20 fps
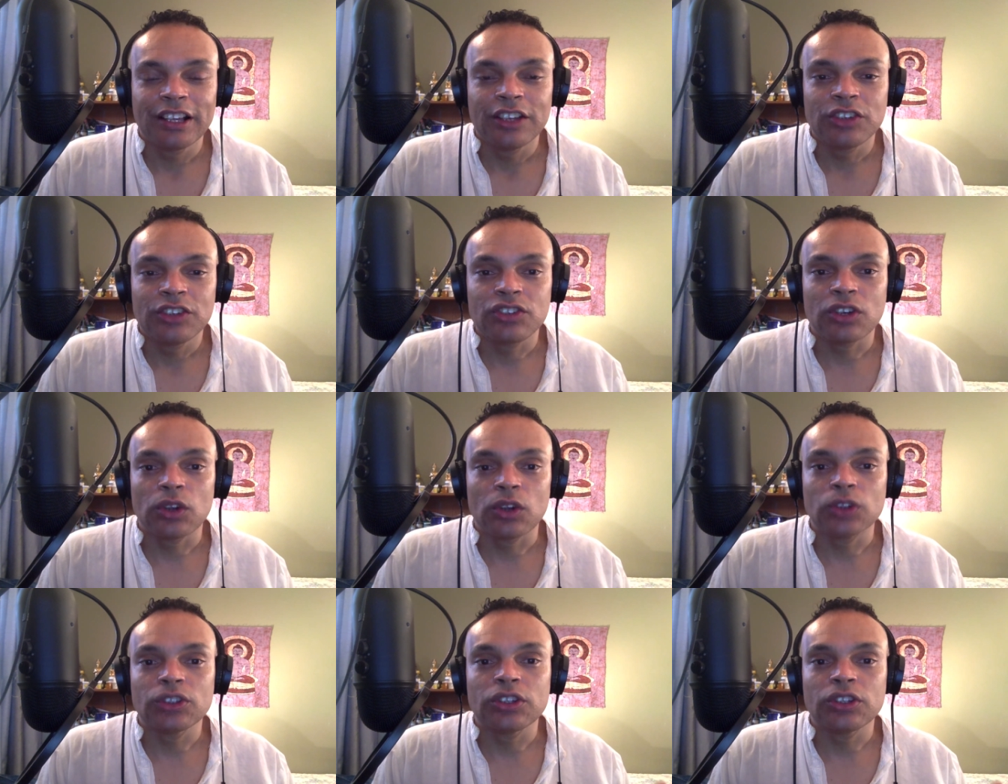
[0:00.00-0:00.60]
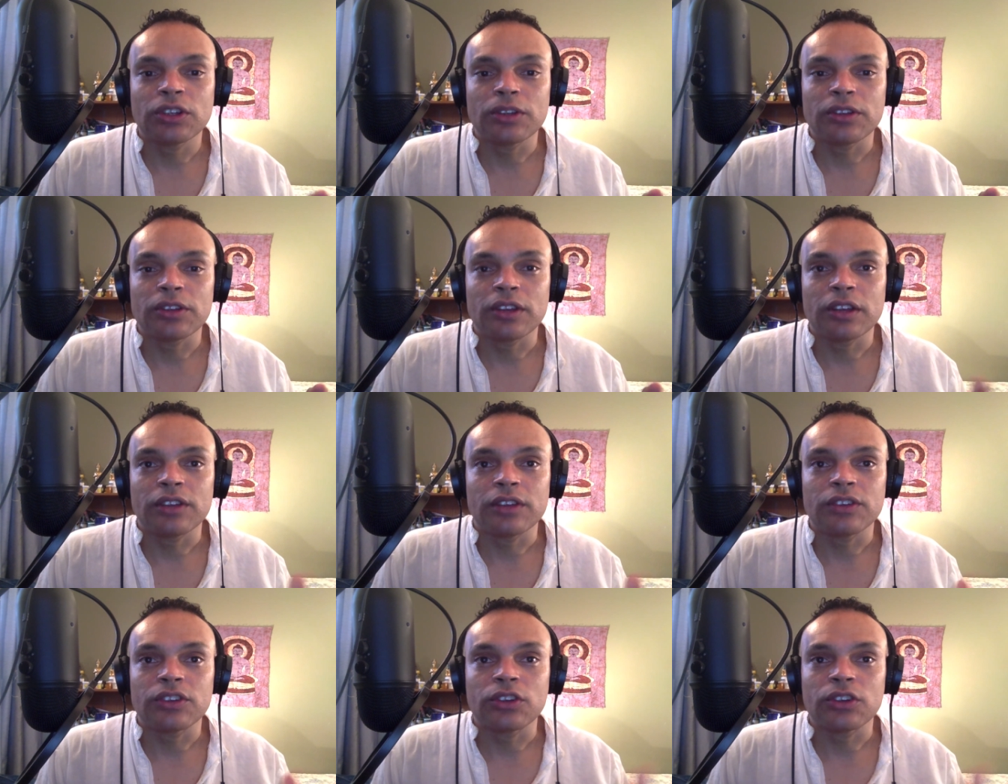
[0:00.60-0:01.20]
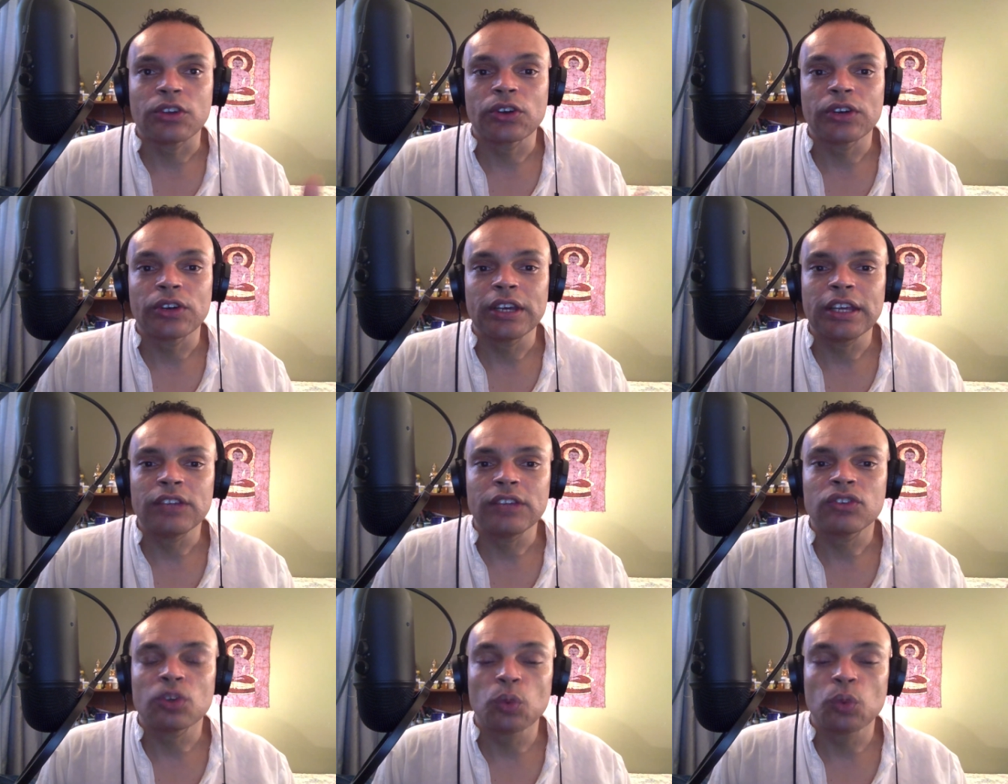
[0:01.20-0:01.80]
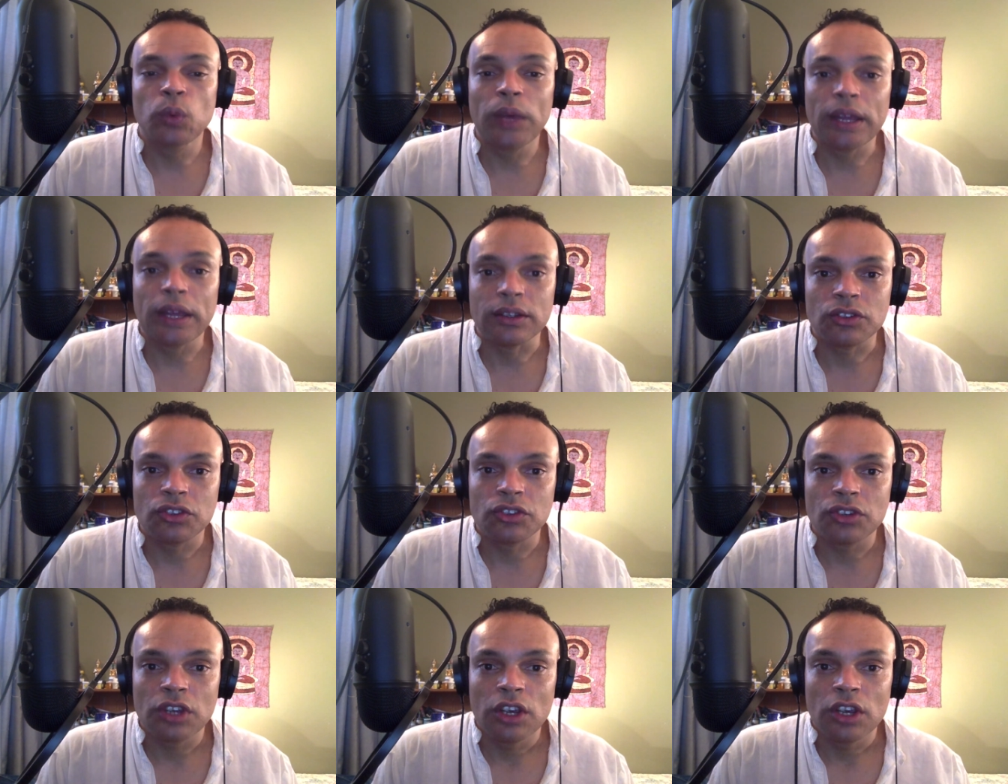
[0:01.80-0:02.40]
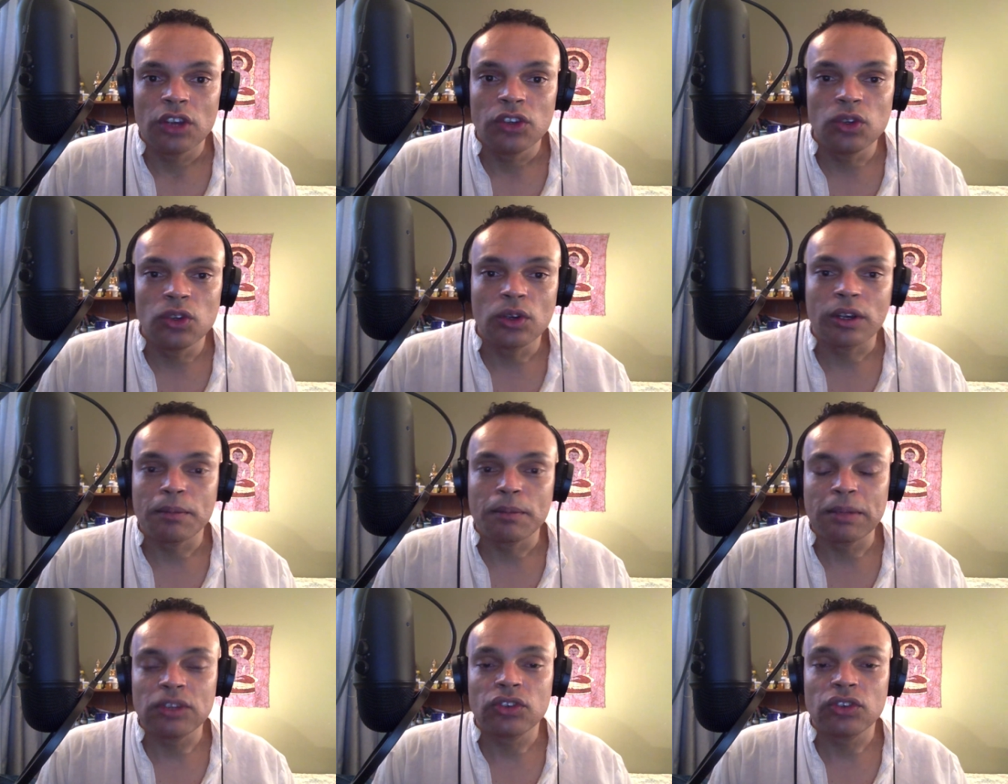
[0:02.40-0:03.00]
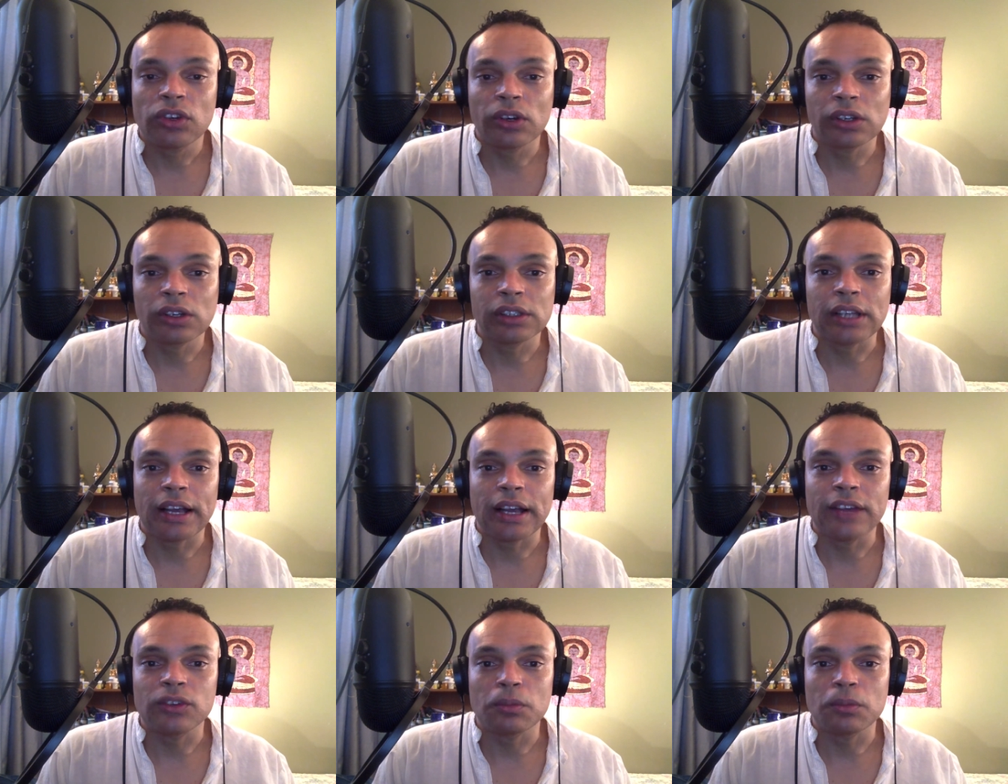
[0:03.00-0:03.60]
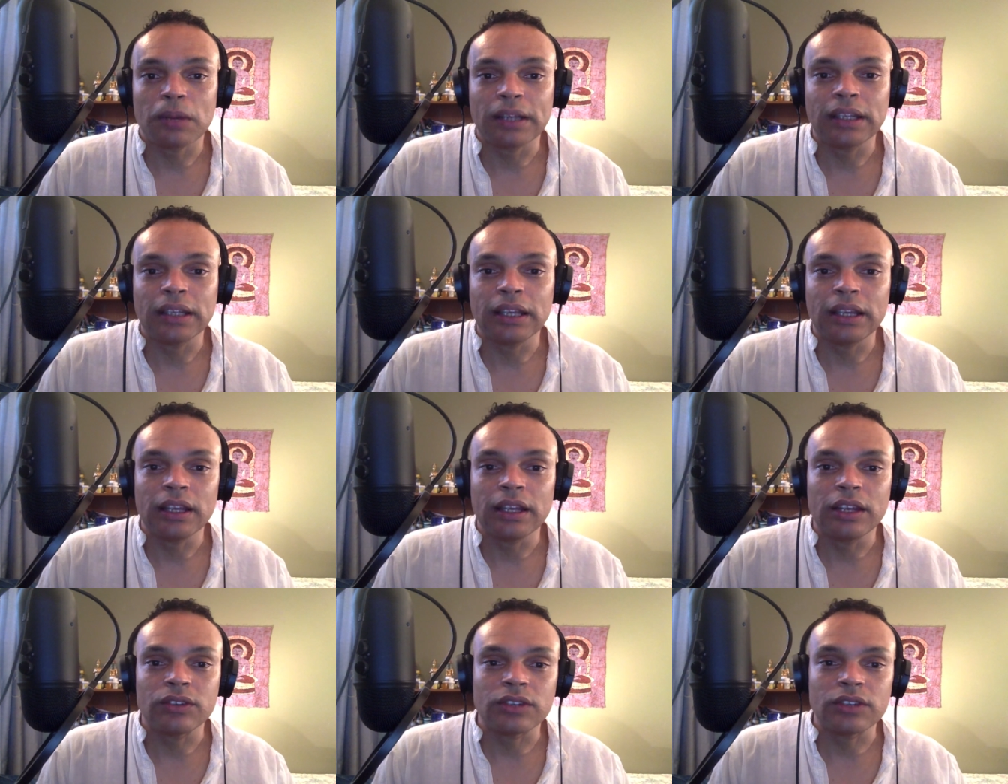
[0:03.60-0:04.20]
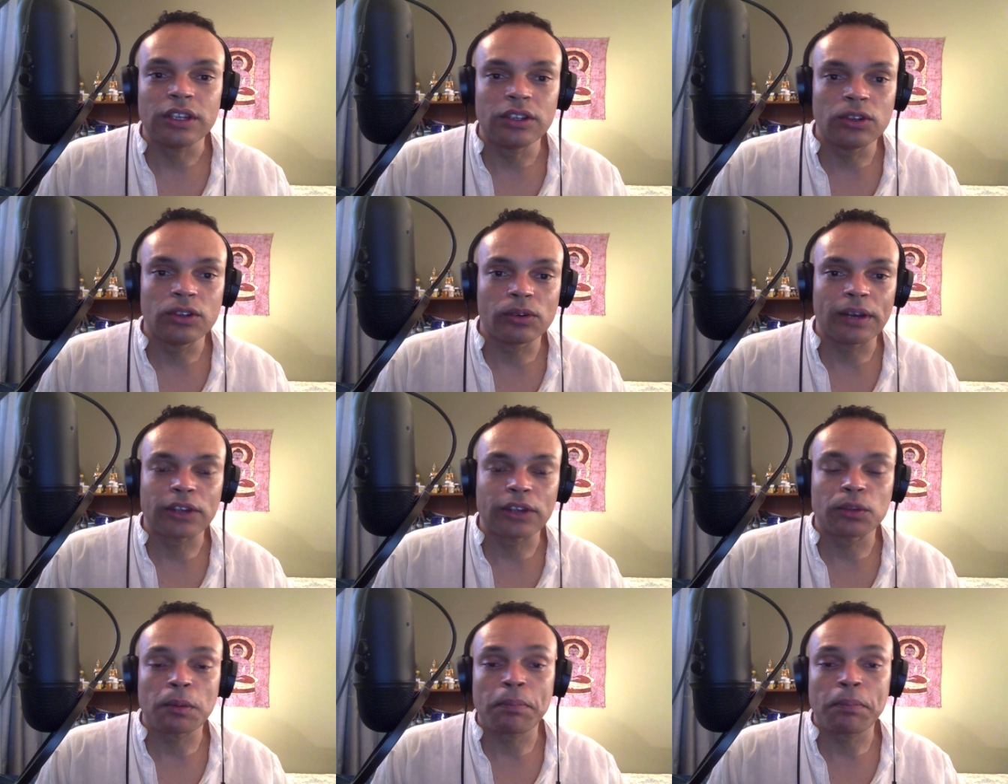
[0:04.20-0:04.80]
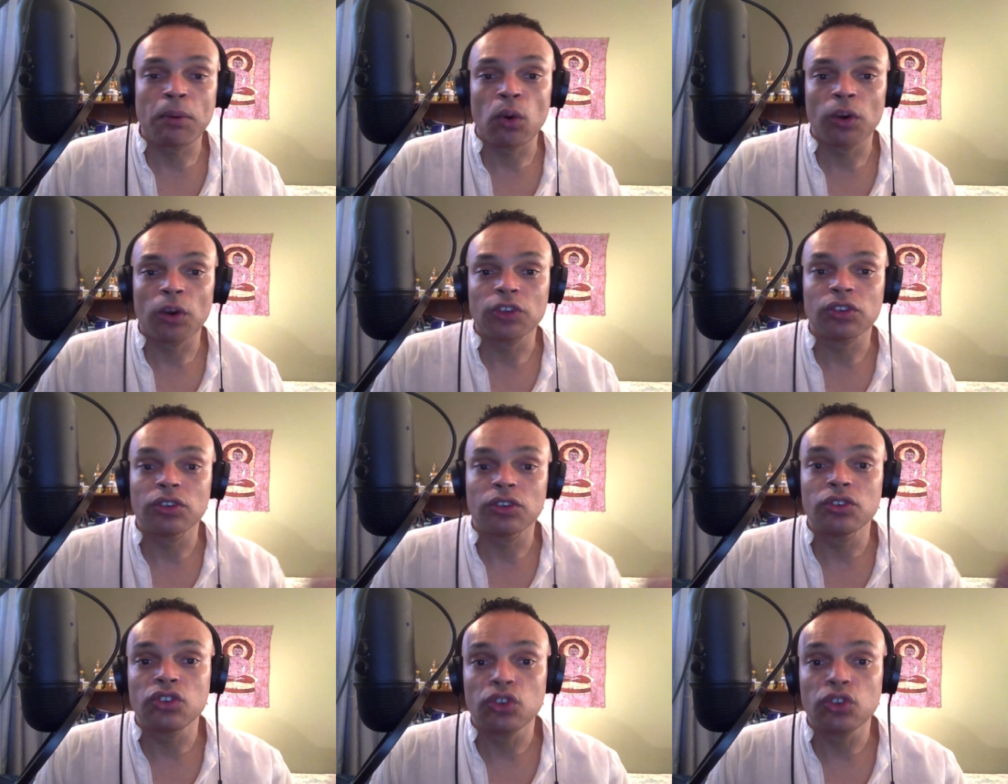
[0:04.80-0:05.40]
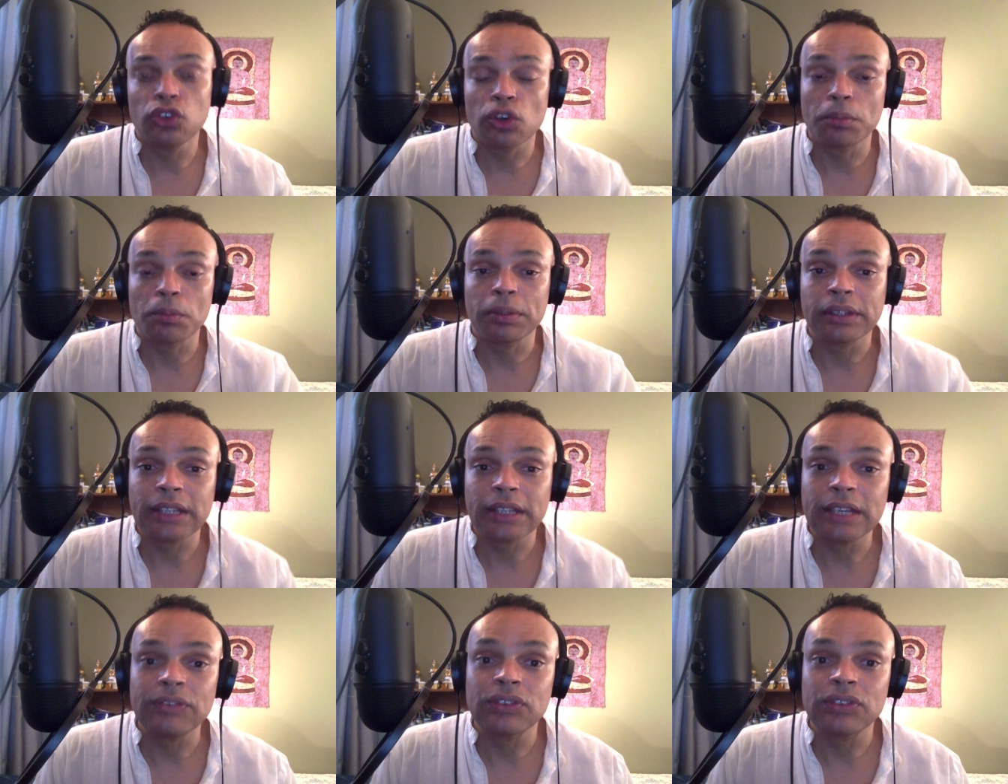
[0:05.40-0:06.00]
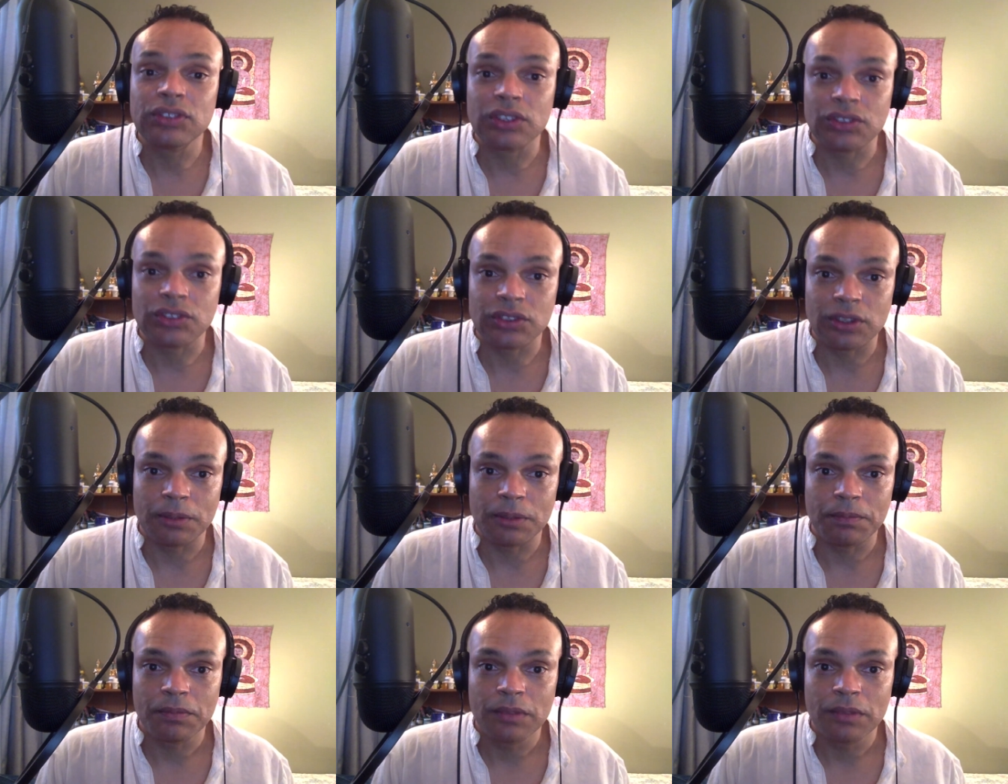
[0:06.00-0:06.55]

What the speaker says: So the degree to which you can materialize money is in direct proportion to your belief system.